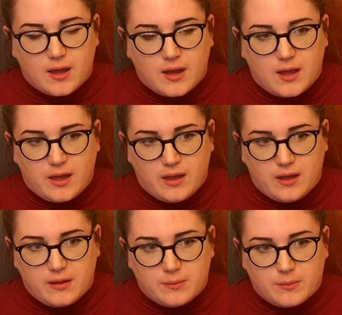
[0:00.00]

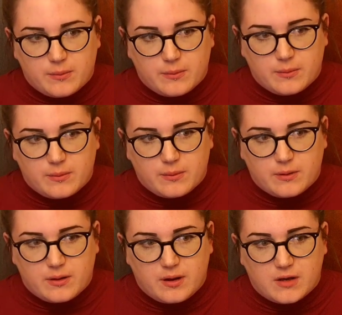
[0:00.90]

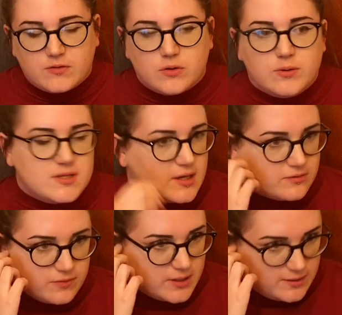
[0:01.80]
I've always had
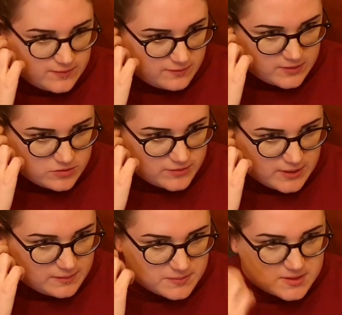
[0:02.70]
really vivid
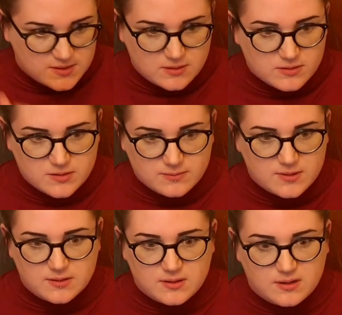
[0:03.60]
dreams. It's not
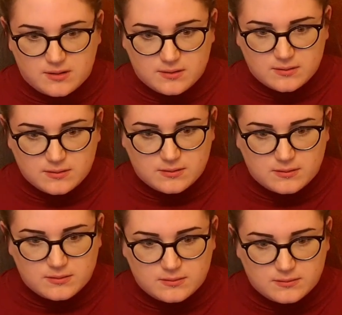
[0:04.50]
something that
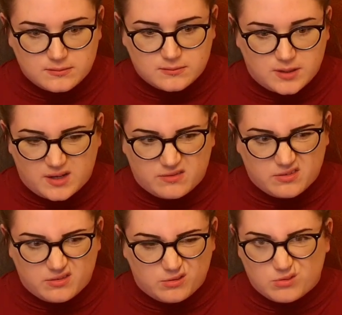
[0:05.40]
I ever
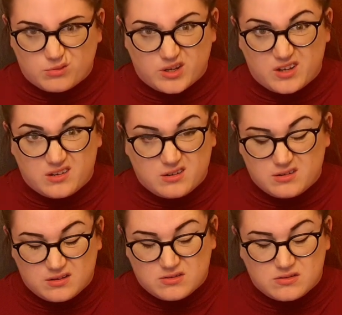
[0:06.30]
thought was weird.
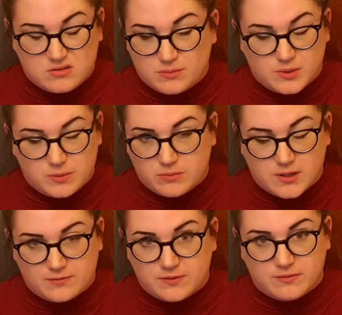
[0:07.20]
It's just some people
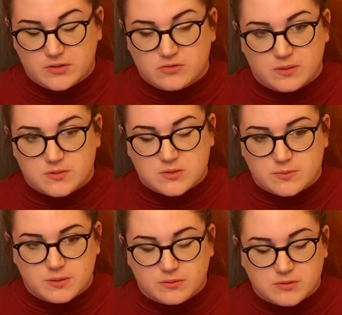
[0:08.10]
have vivid dreams, some
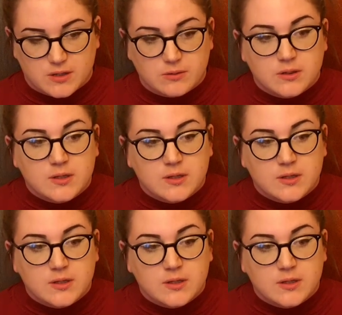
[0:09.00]
people don't.